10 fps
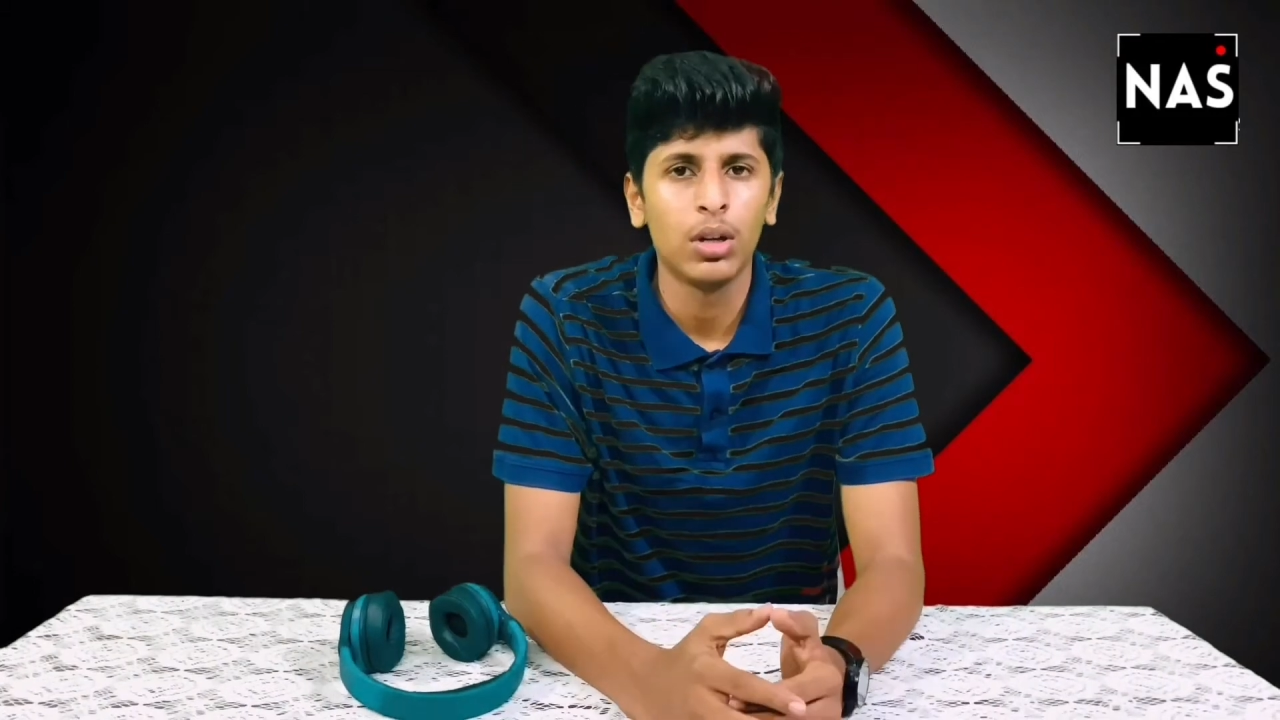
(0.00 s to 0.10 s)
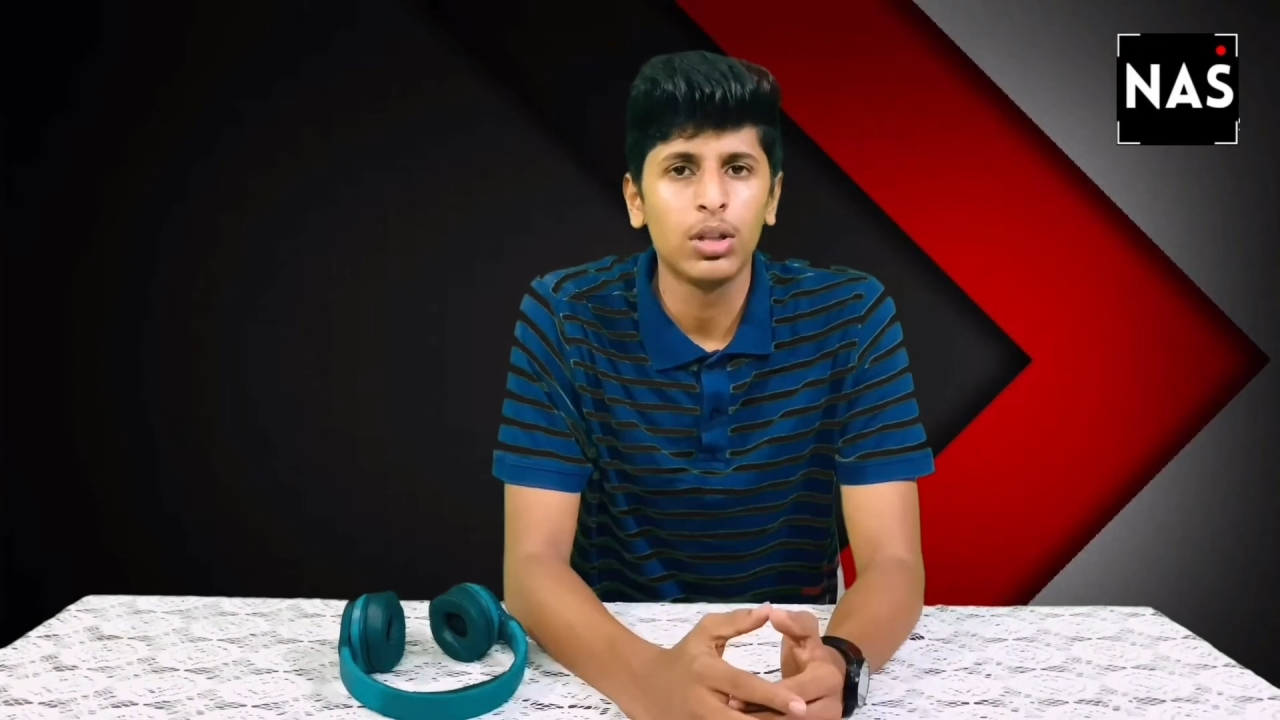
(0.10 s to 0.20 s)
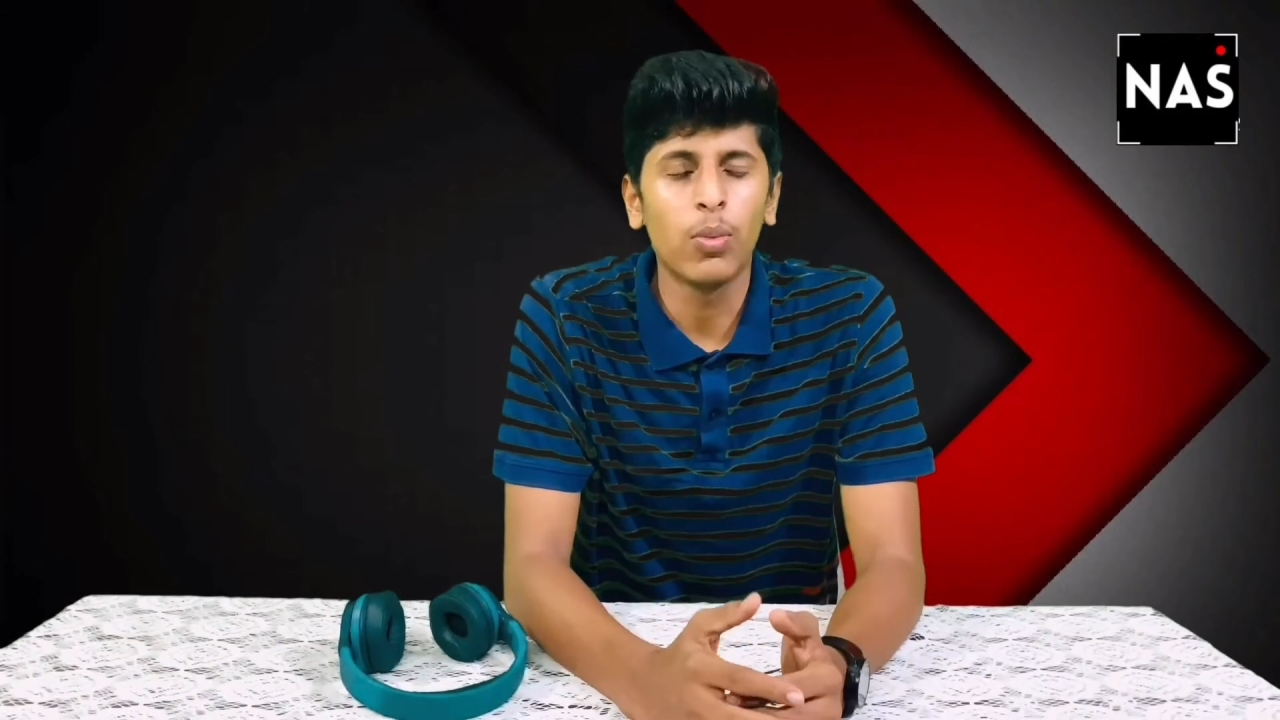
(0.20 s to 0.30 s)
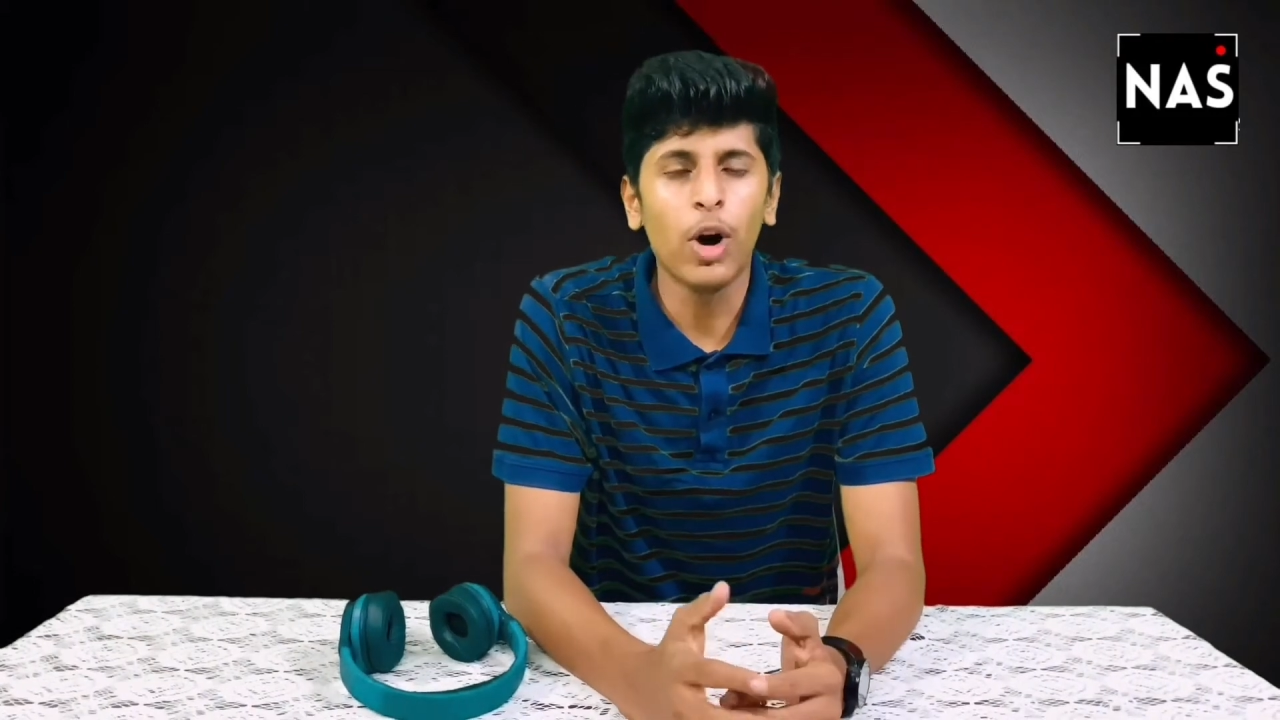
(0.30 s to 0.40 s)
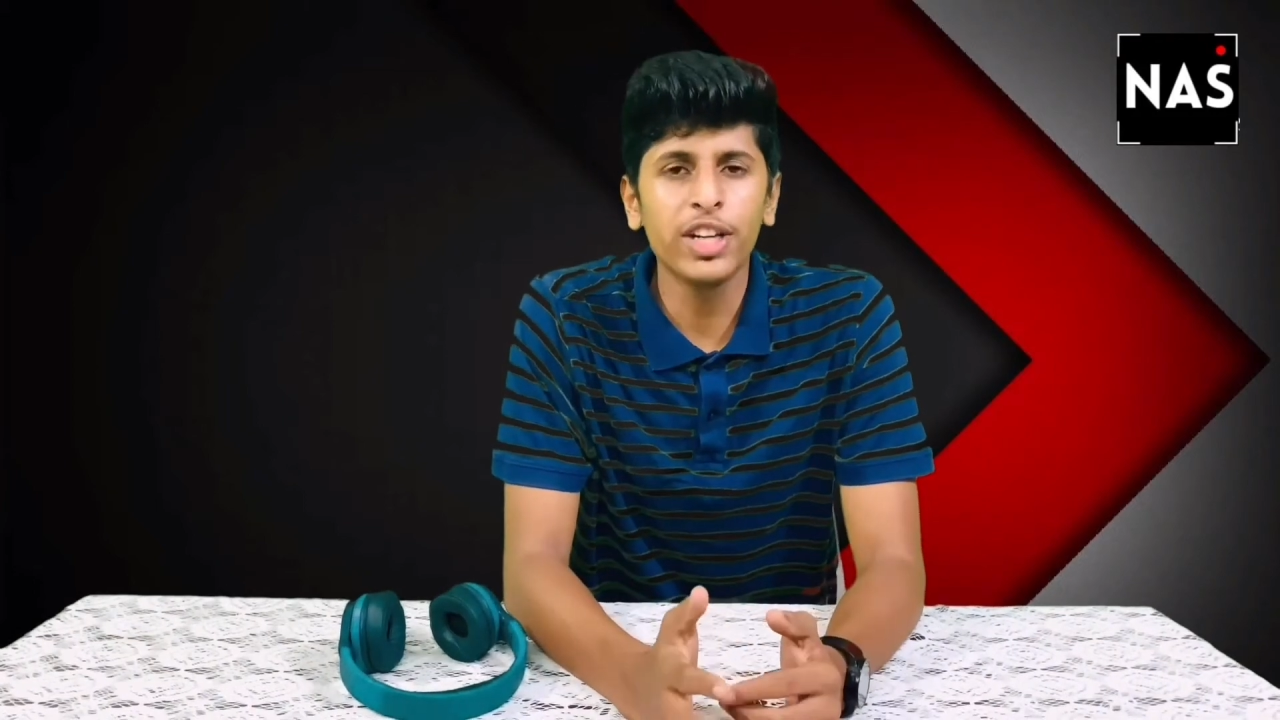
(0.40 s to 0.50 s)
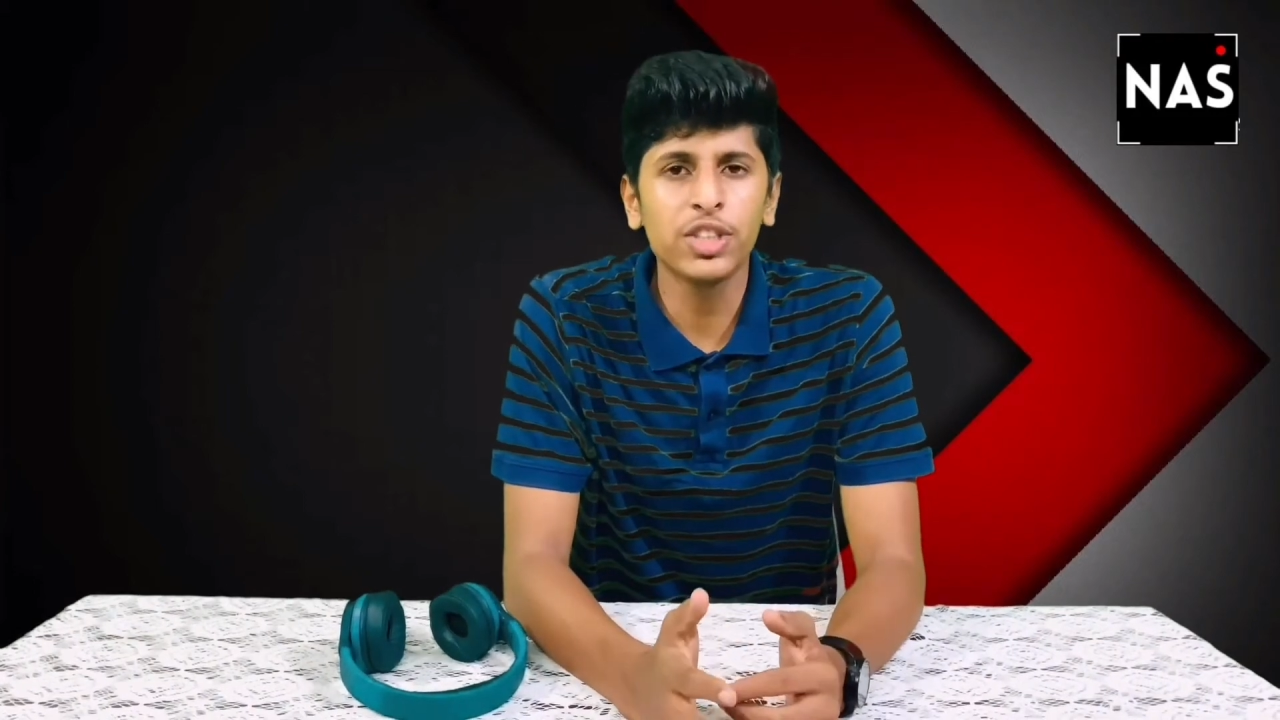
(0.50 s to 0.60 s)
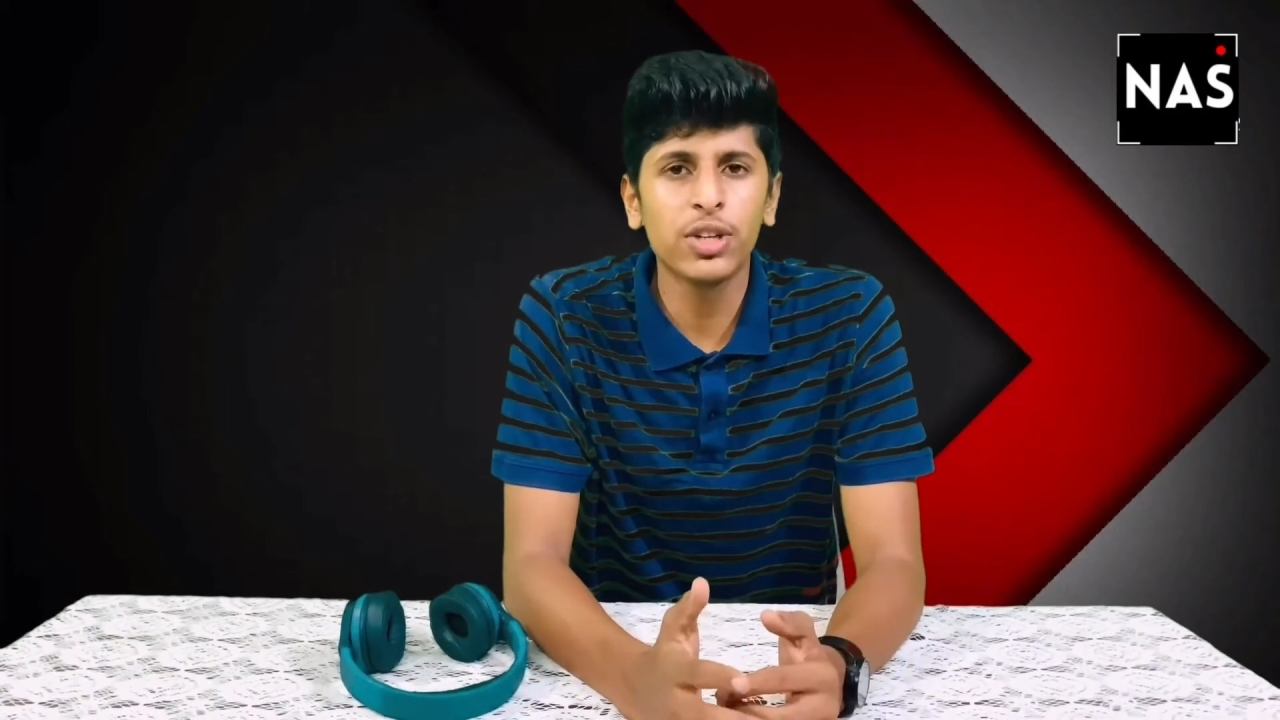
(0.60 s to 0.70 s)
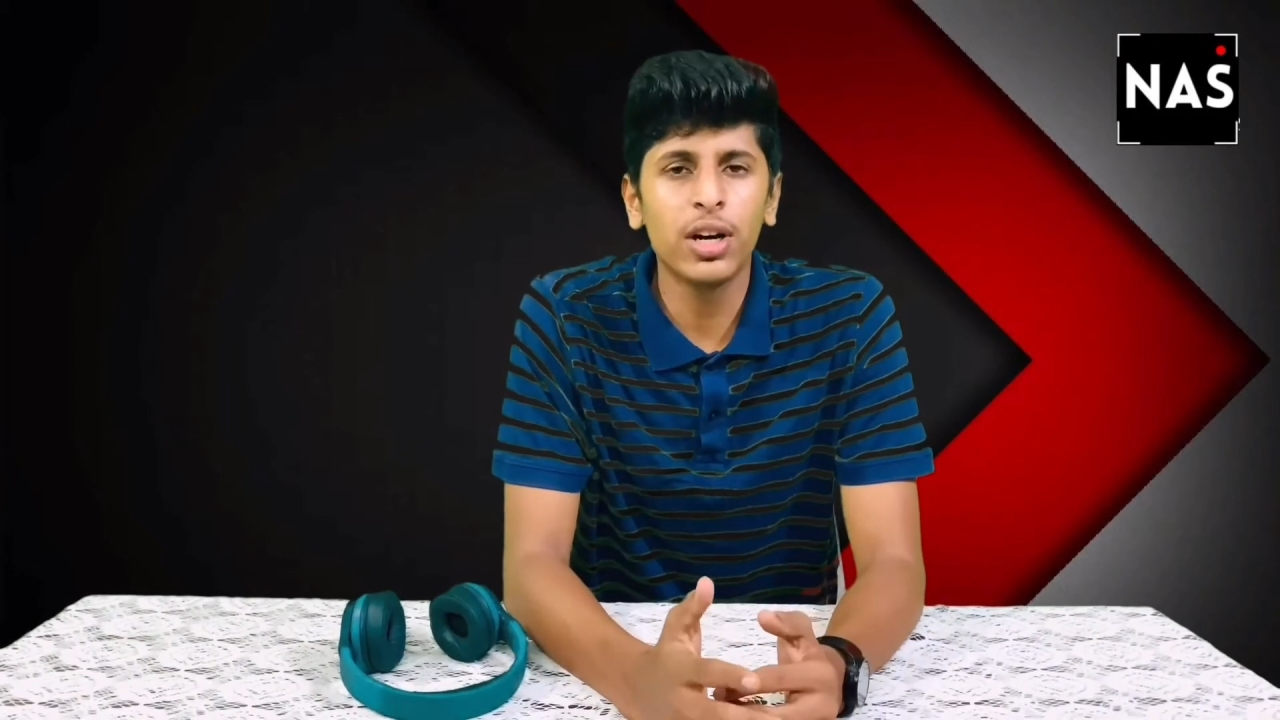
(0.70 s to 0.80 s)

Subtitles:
The voice you